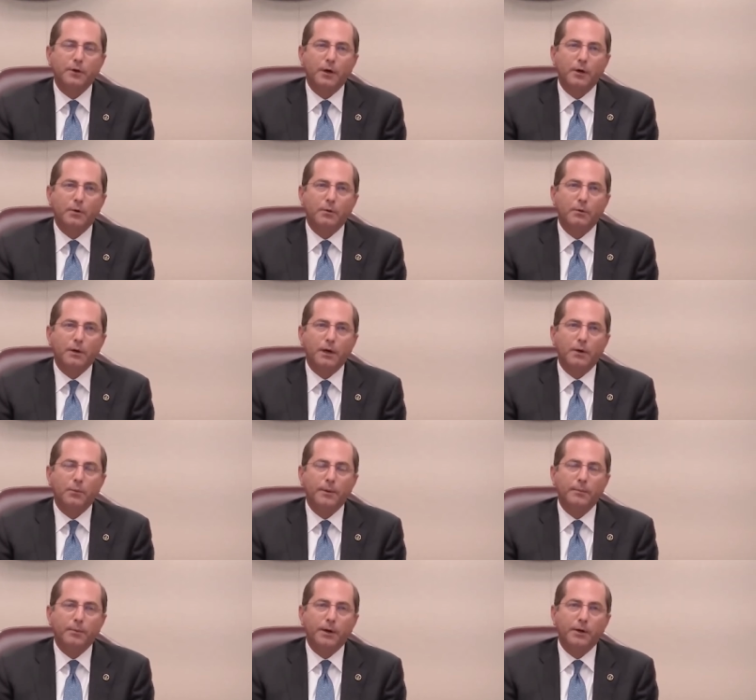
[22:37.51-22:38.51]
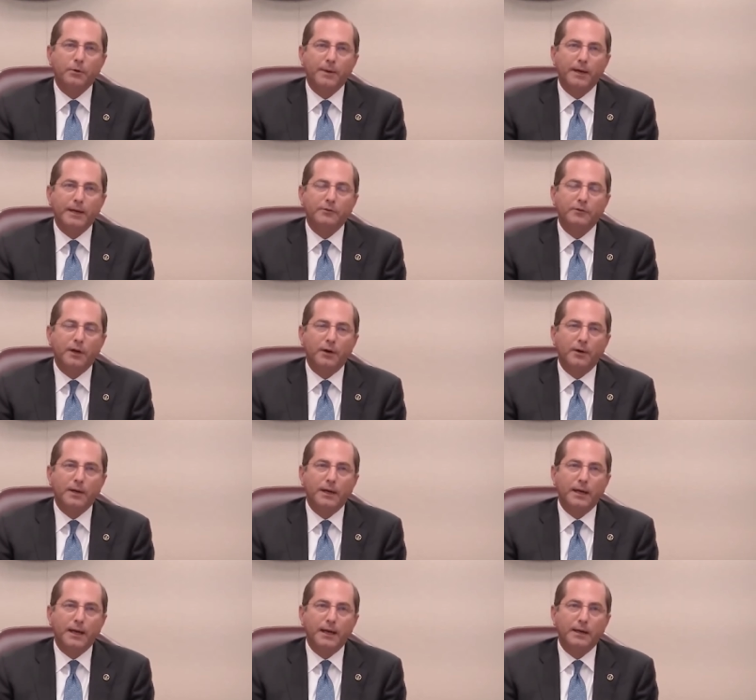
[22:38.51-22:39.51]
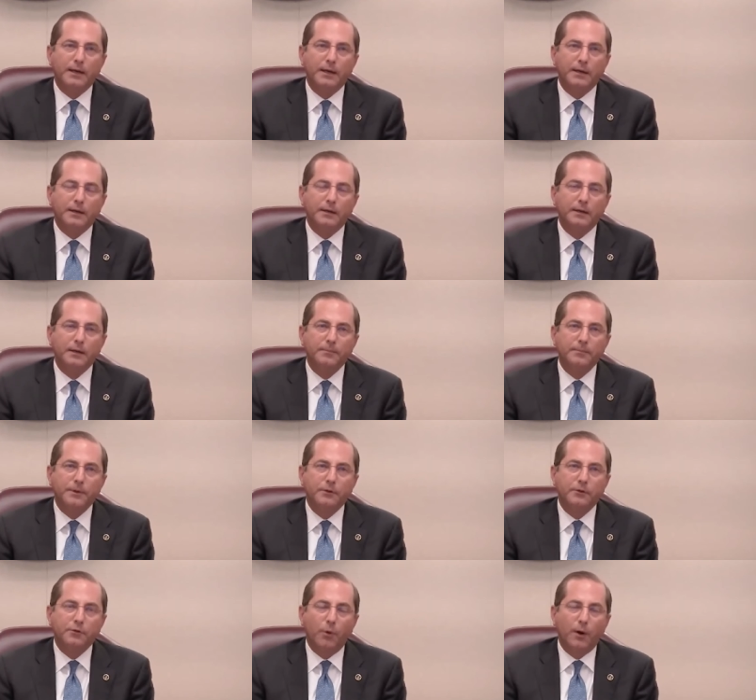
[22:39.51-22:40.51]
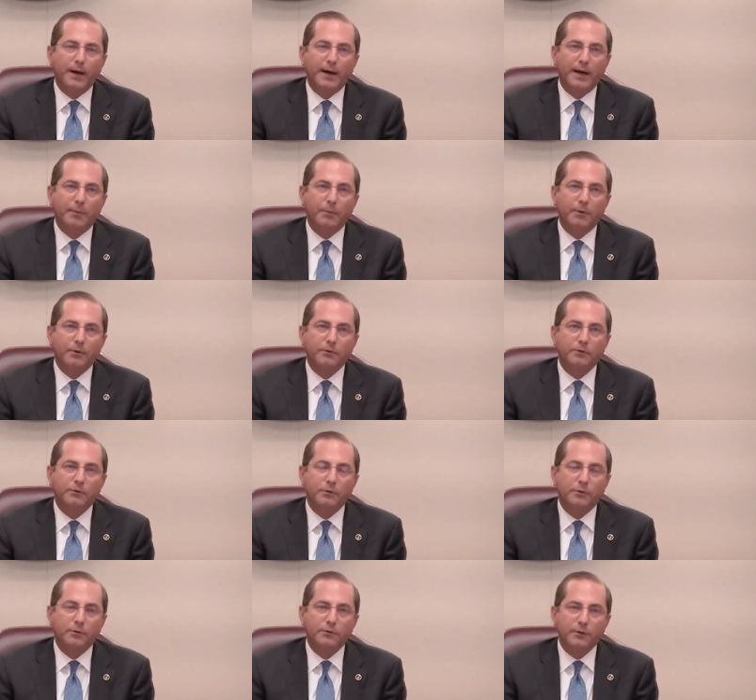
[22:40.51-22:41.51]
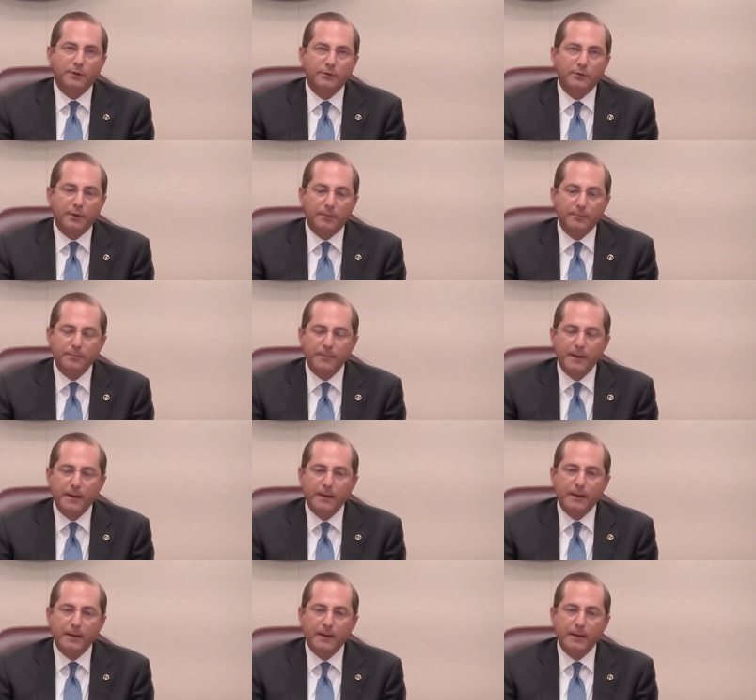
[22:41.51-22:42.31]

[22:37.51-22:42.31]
So we bring humanitarian aid in to our neighbors to assist them,